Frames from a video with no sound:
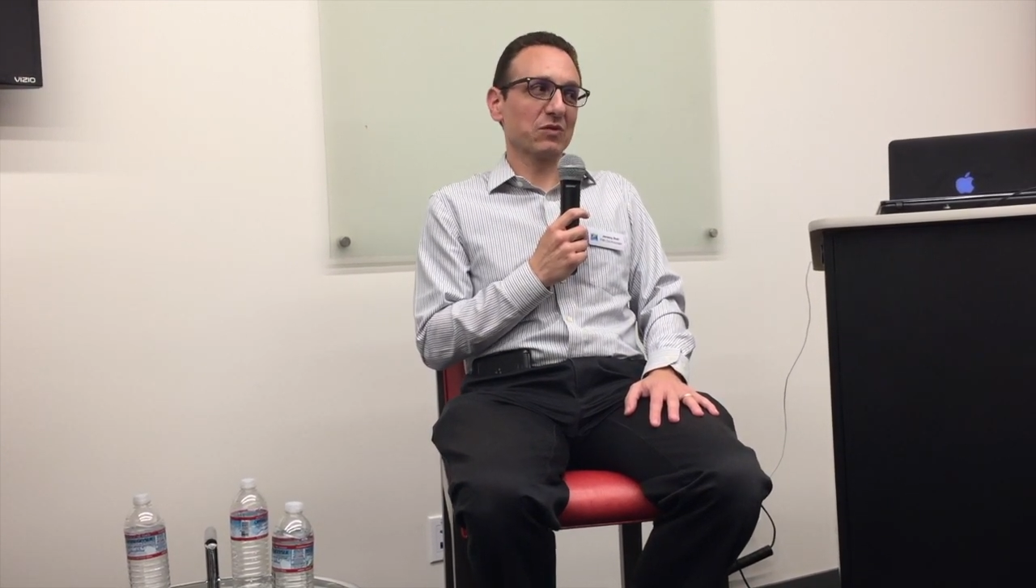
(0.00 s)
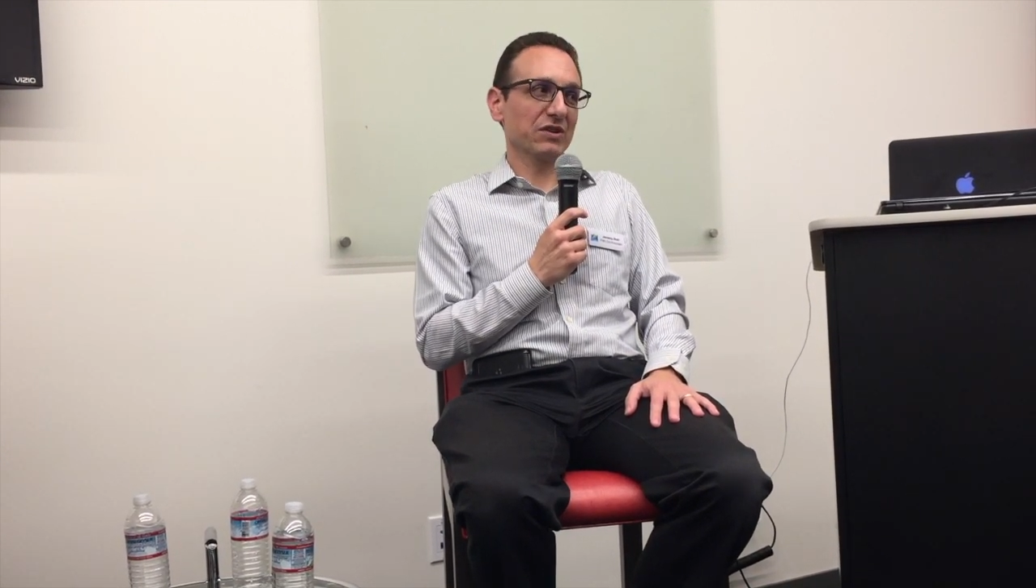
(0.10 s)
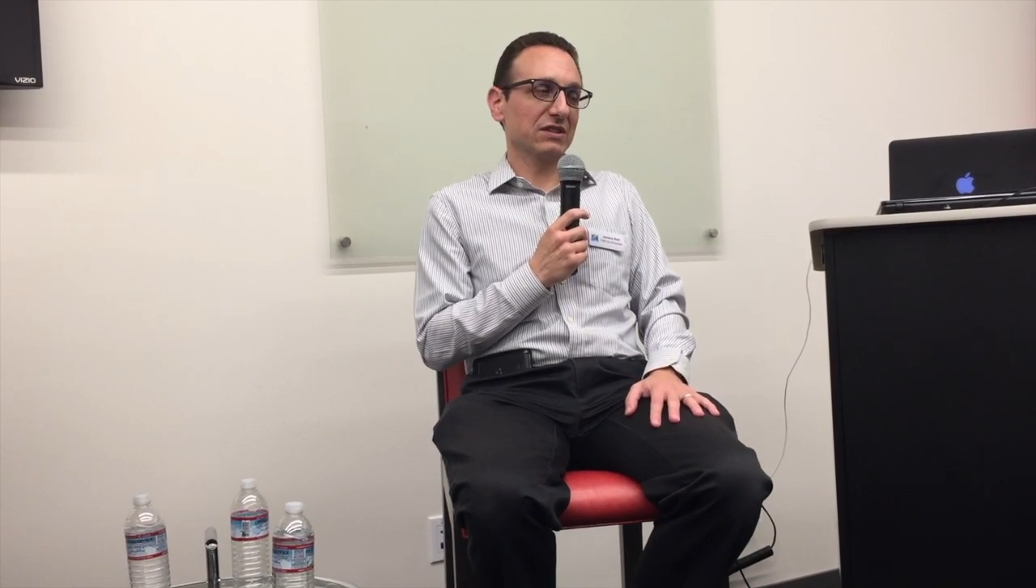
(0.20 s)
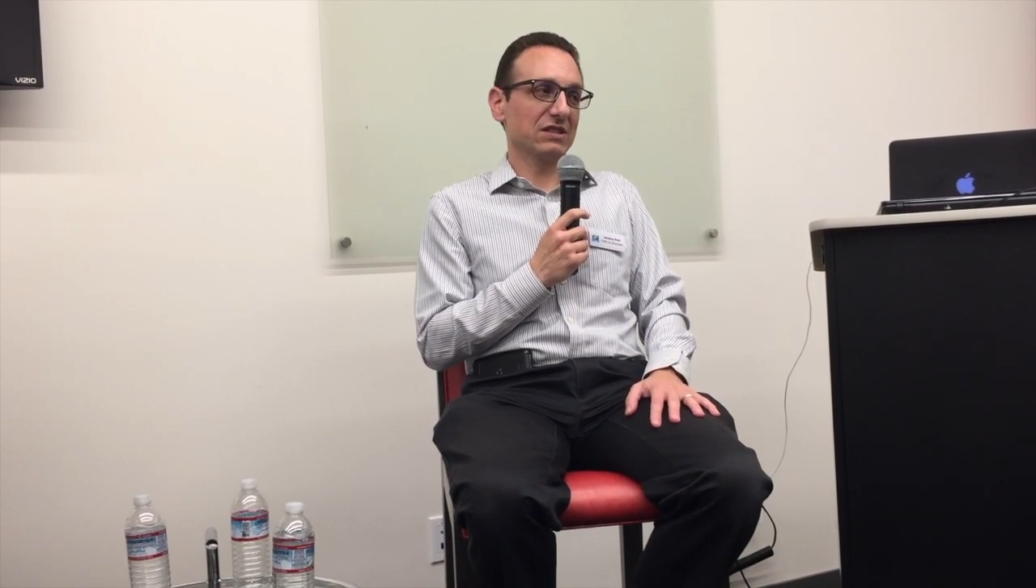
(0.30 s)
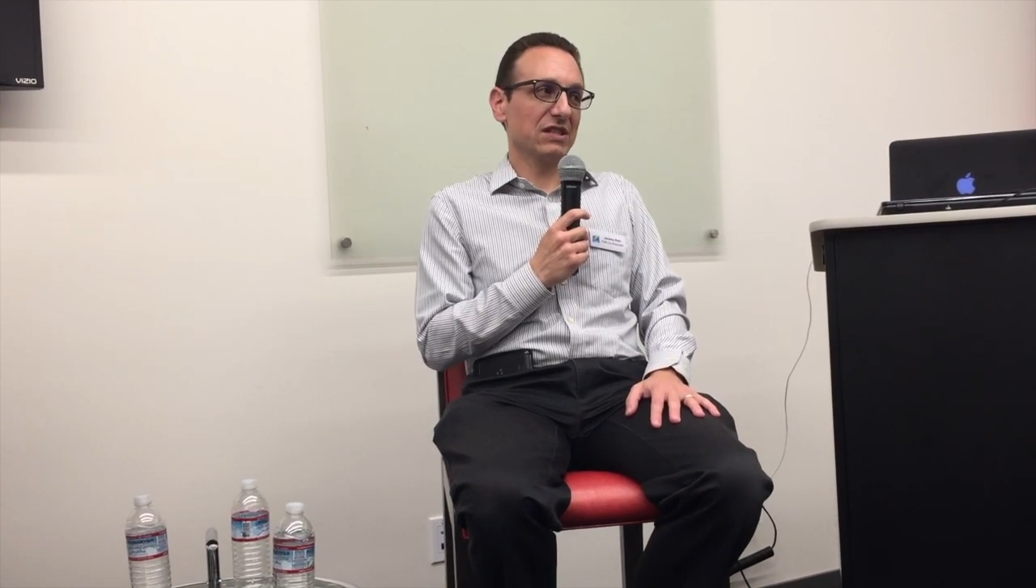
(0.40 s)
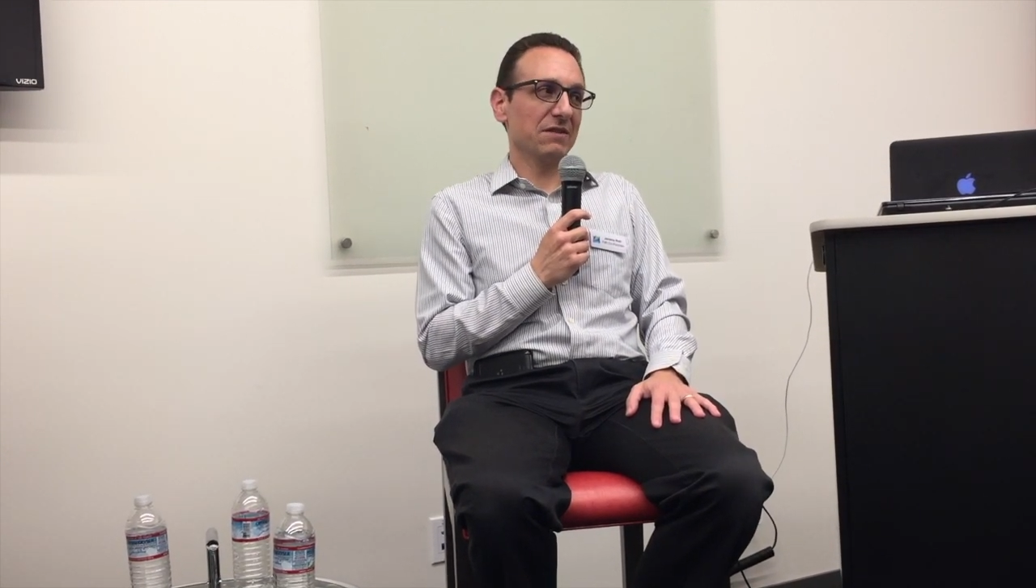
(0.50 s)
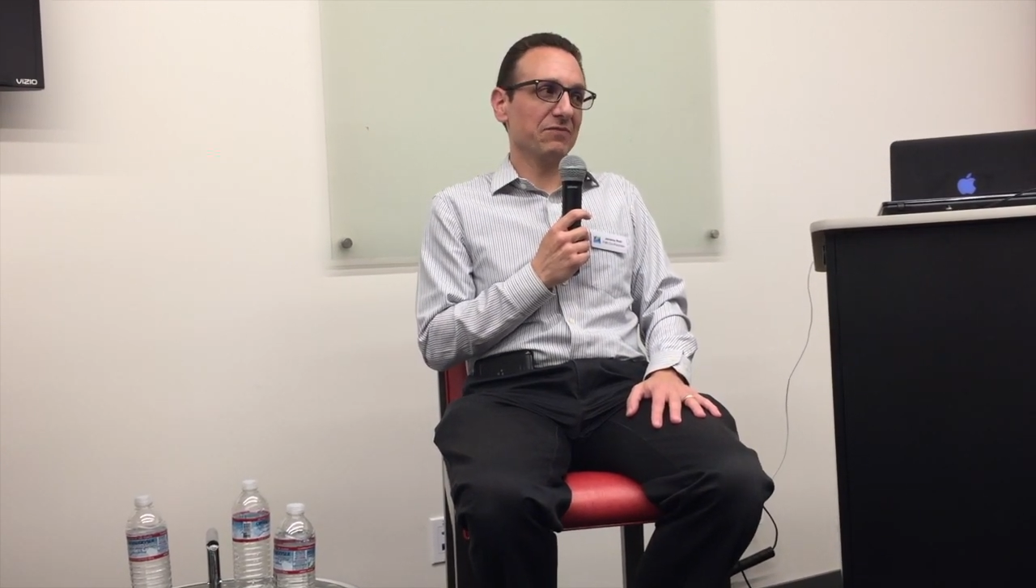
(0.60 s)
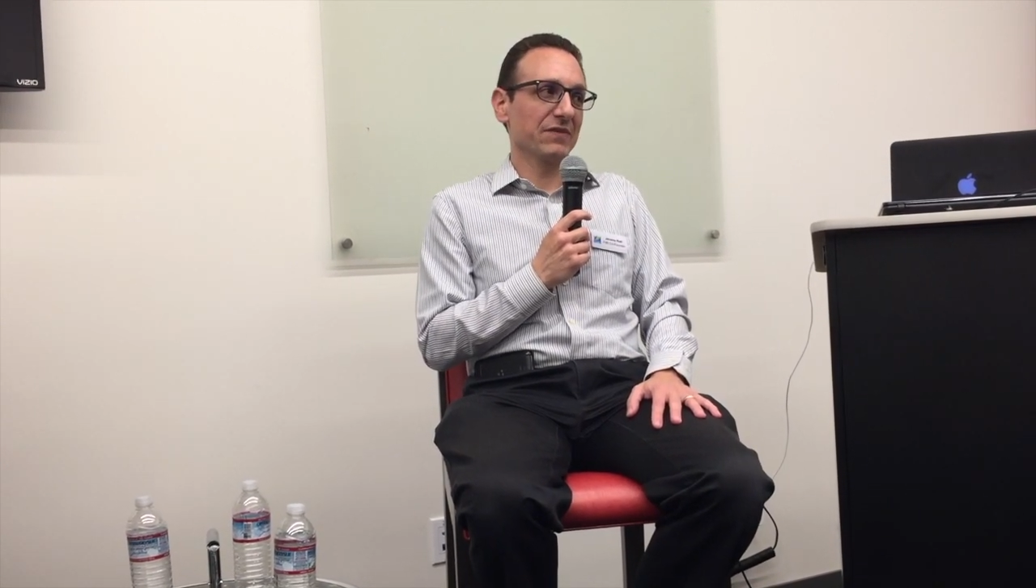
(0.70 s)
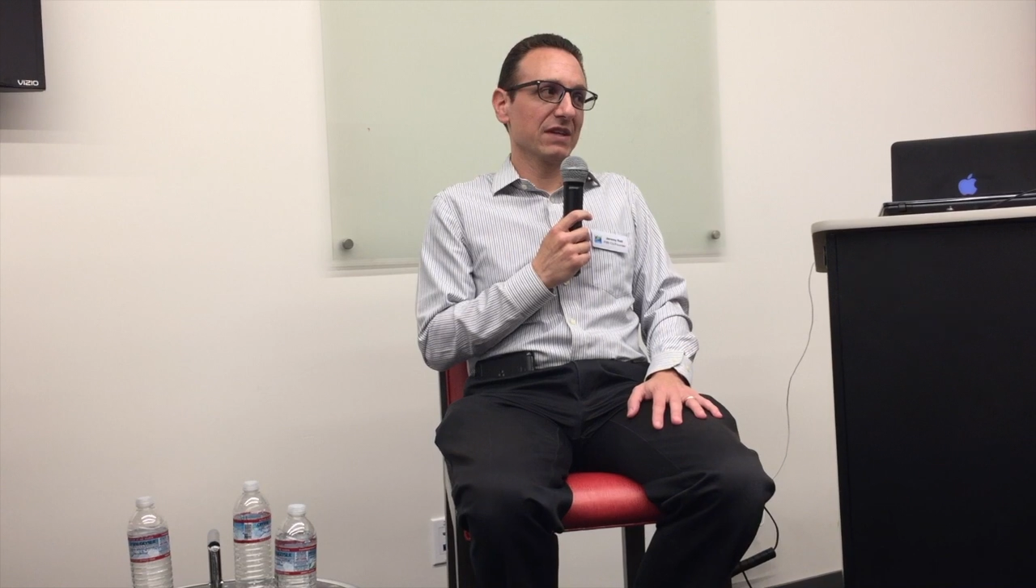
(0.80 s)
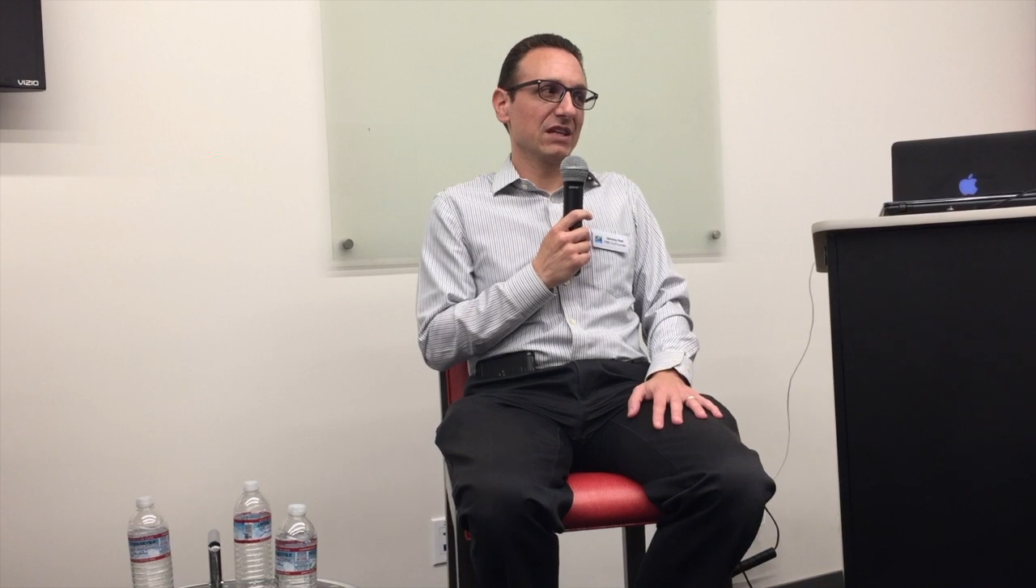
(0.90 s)
worth at the
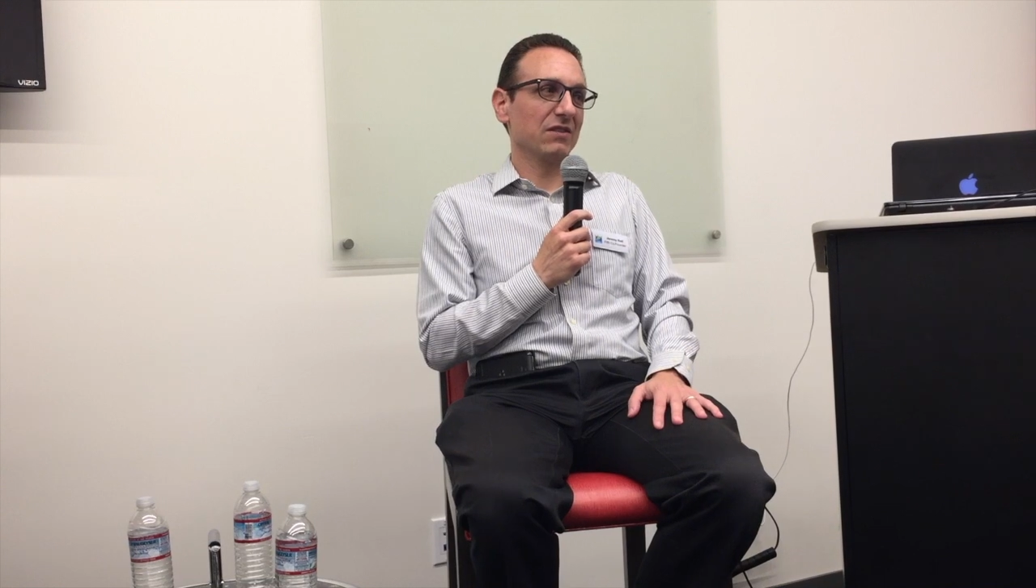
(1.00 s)
time,